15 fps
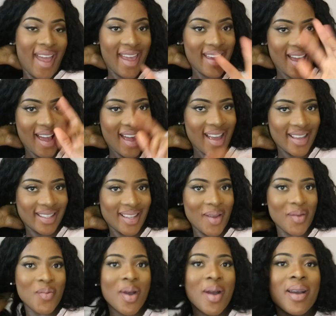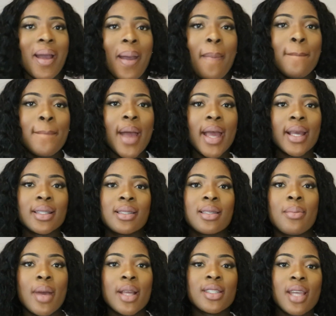Hey guys, and welcome back
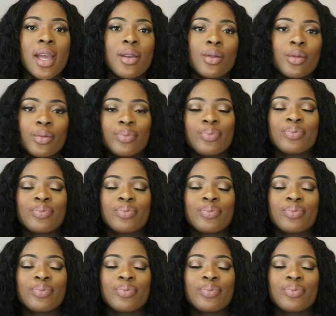to my channel.